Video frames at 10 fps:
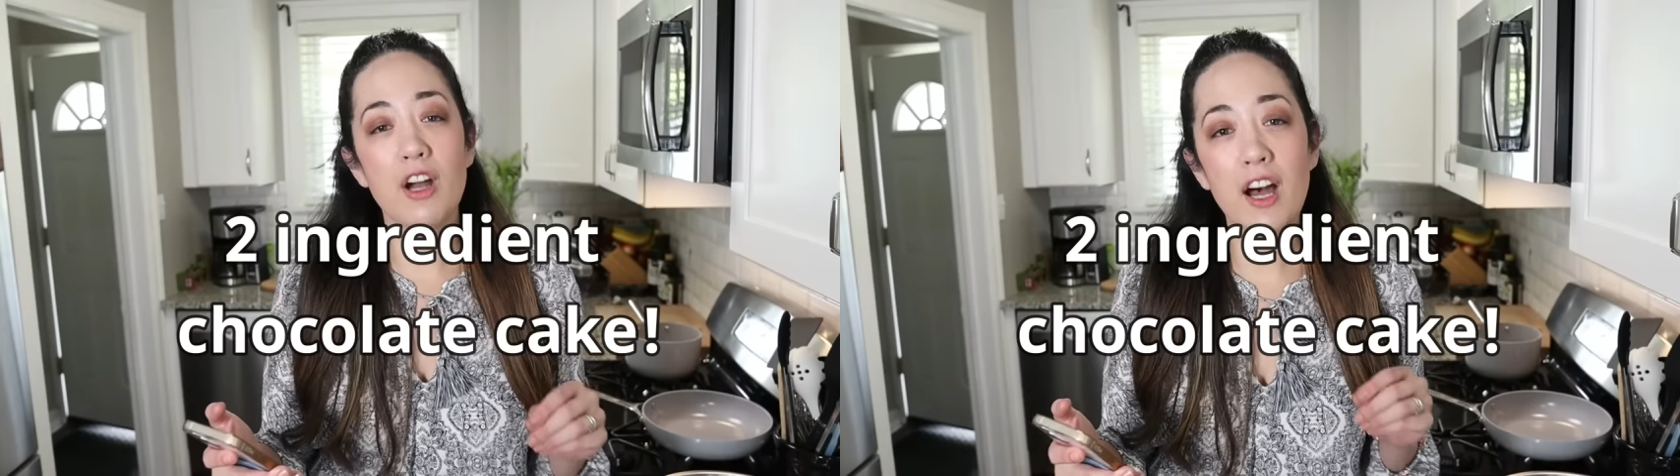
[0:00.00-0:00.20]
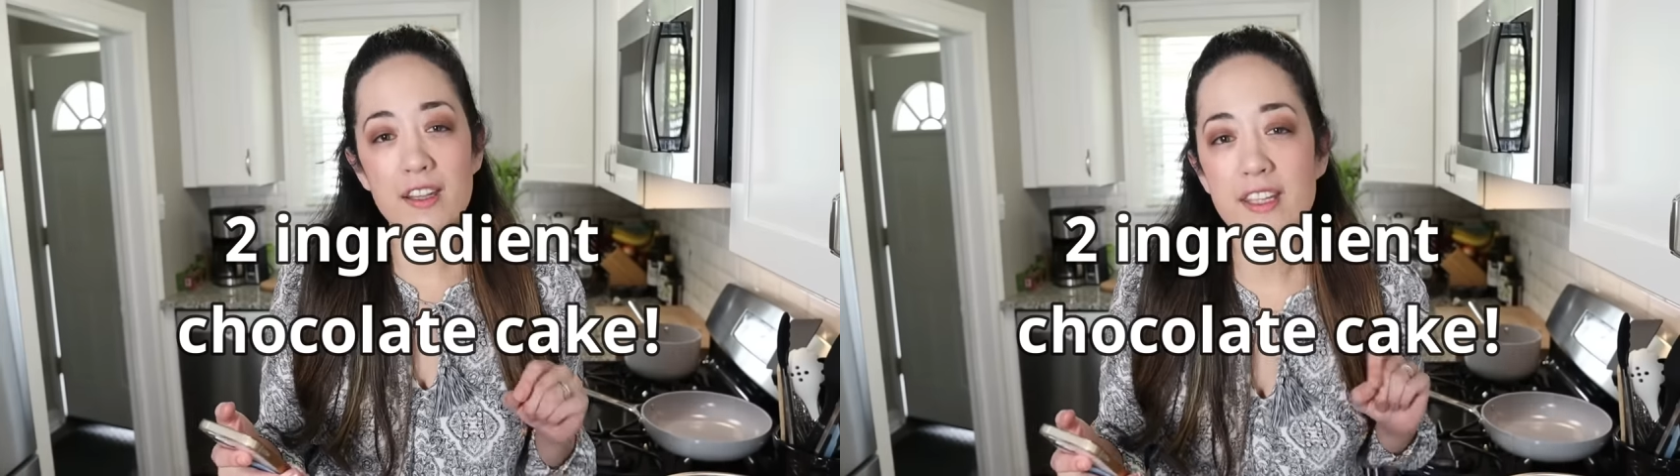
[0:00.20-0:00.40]

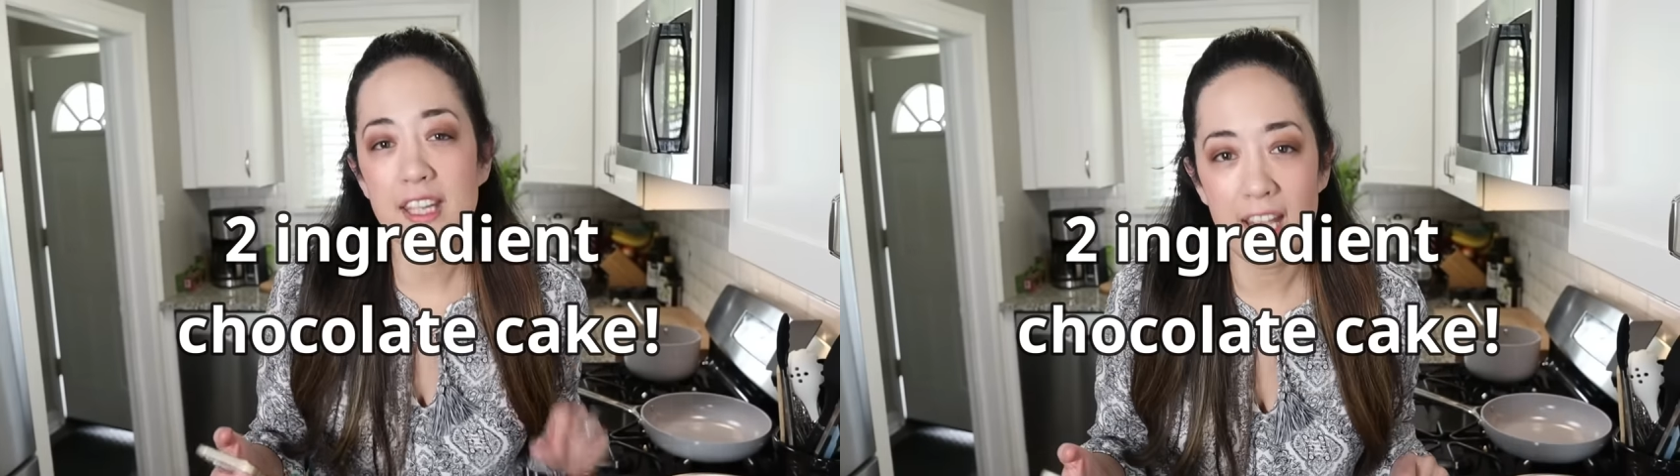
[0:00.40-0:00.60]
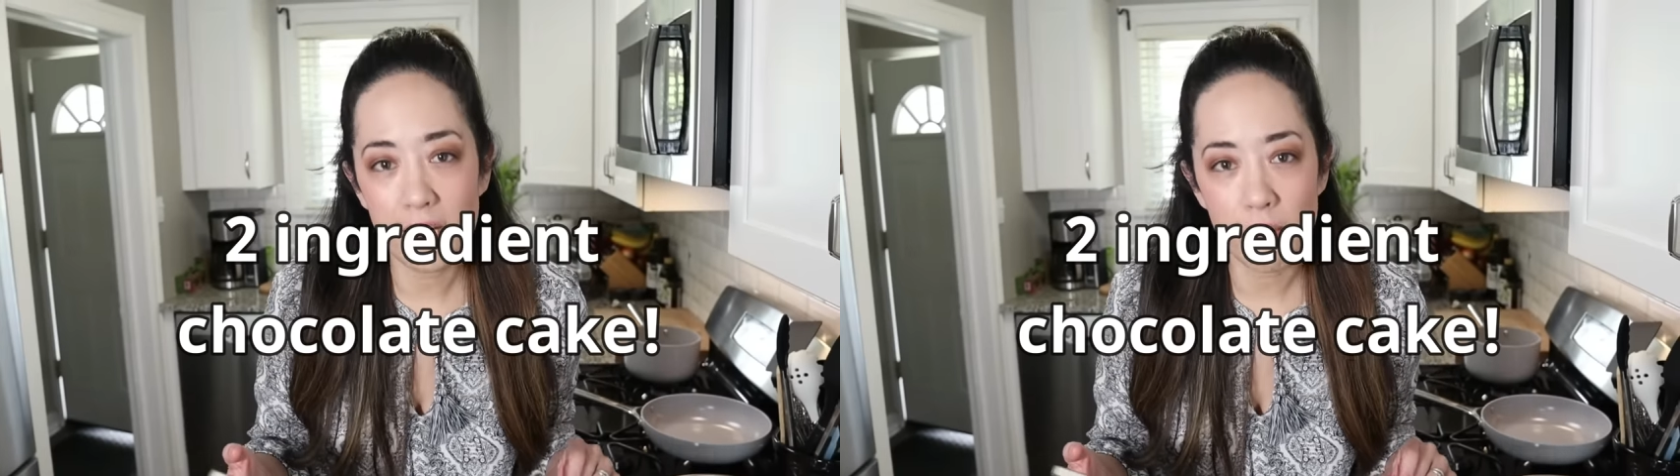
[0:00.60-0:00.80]

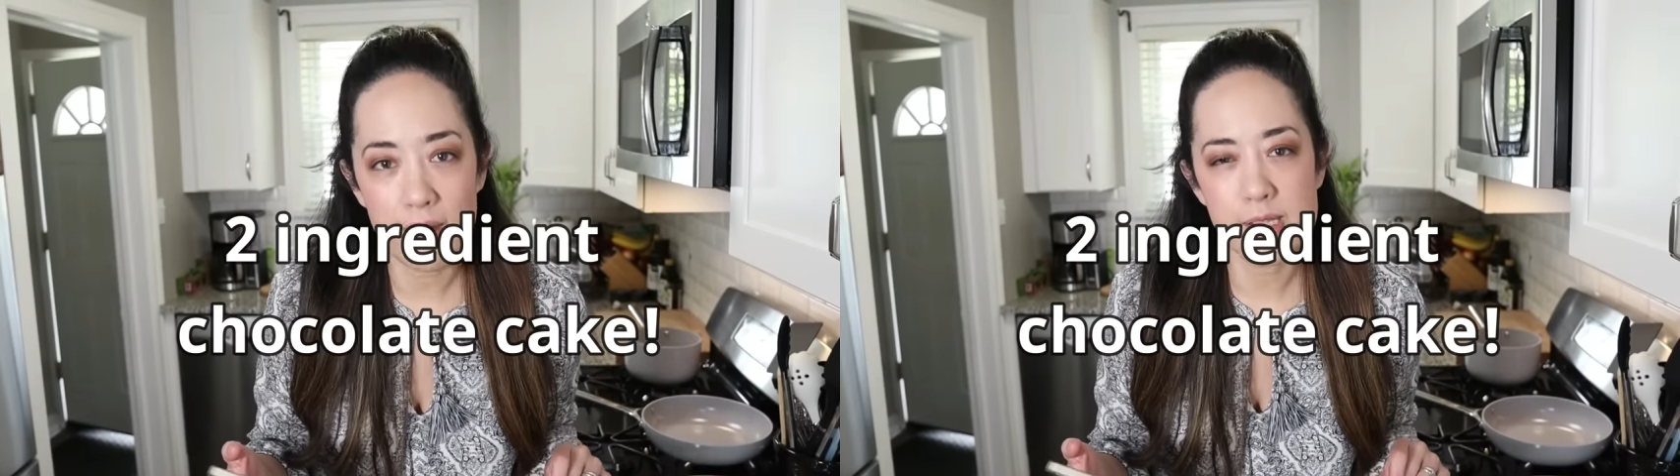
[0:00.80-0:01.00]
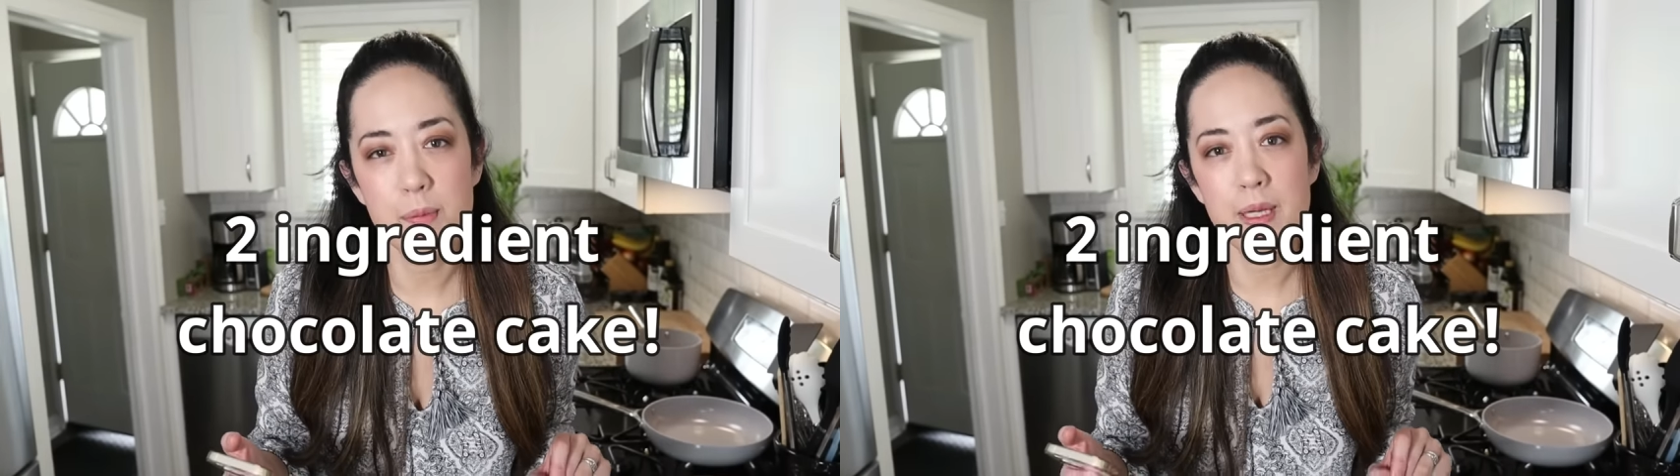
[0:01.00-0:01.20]
chocolate cake
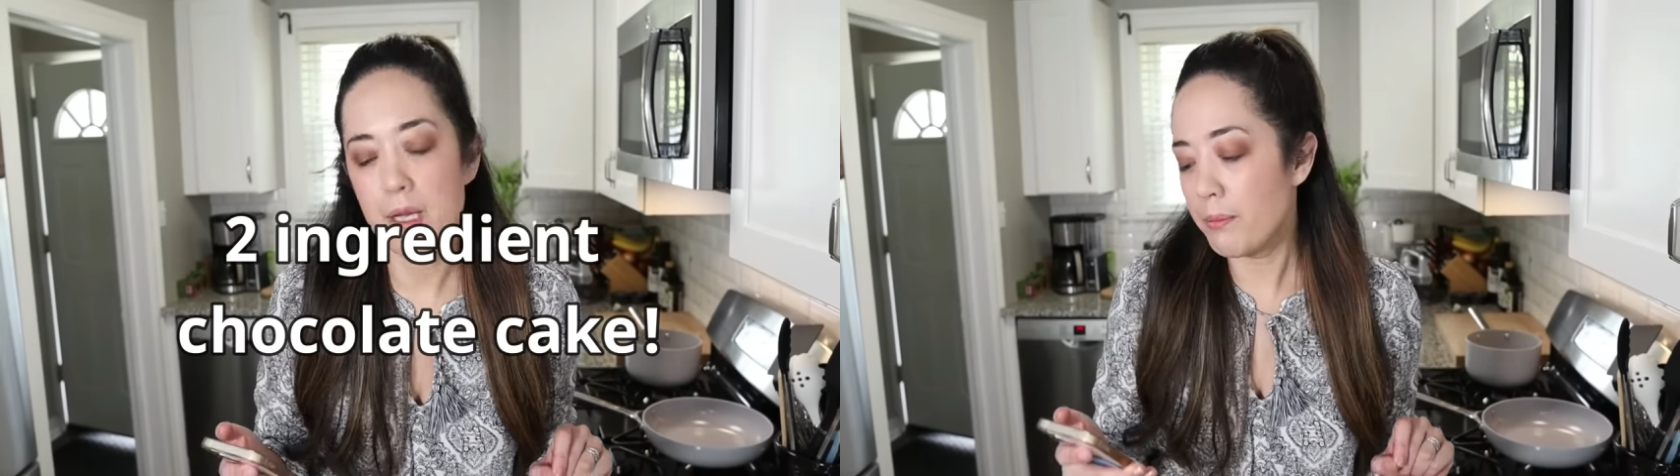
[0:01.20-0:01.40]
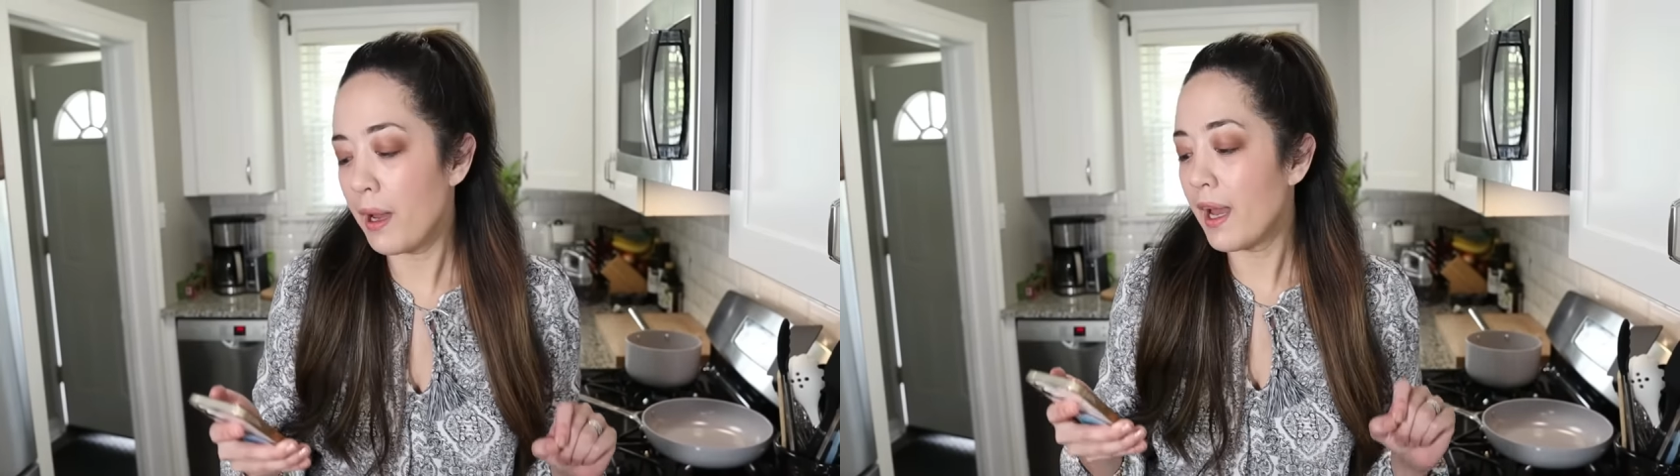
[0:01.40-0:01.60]

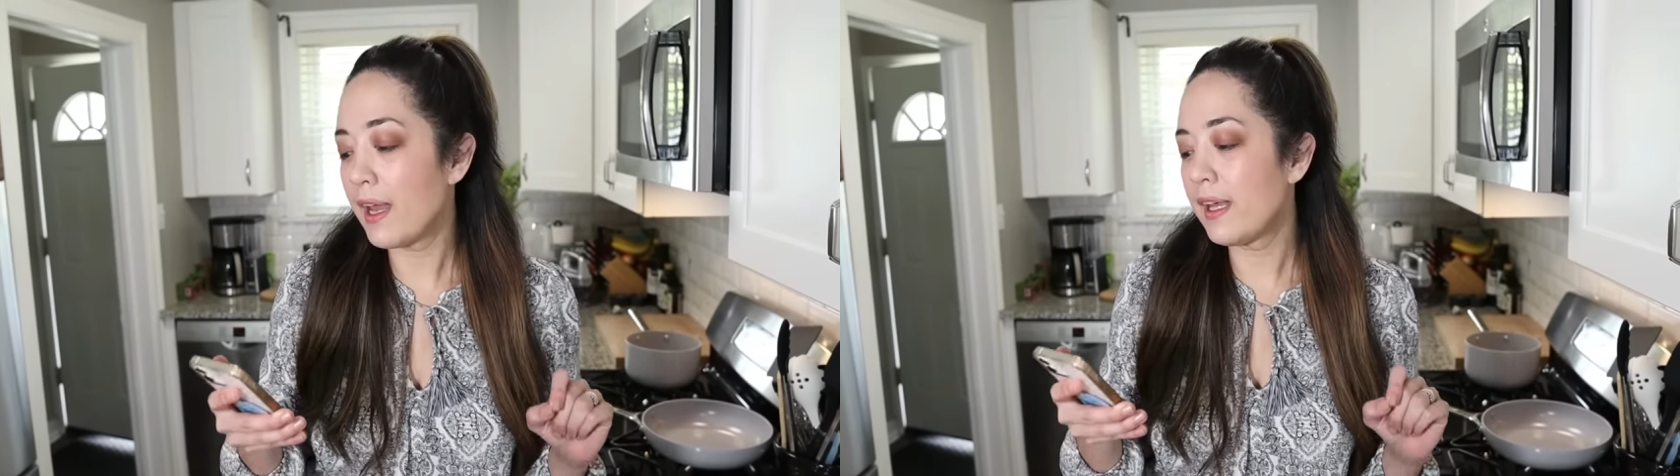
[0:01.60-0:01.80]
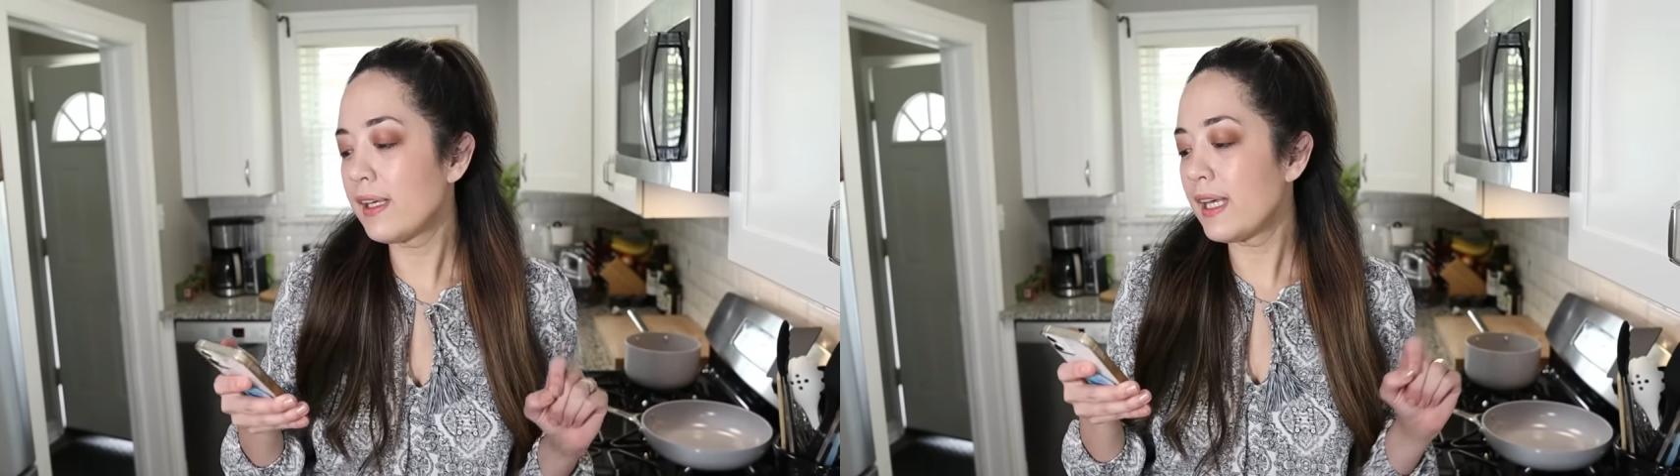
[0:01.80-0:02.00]
recipe
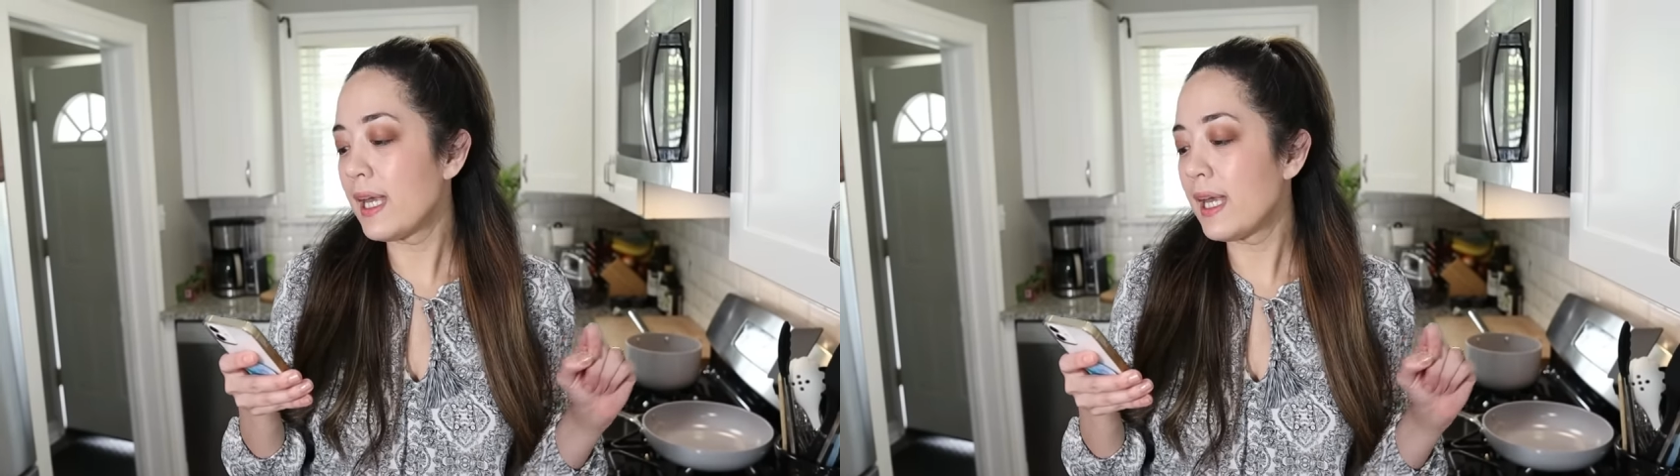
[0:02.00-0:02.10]
by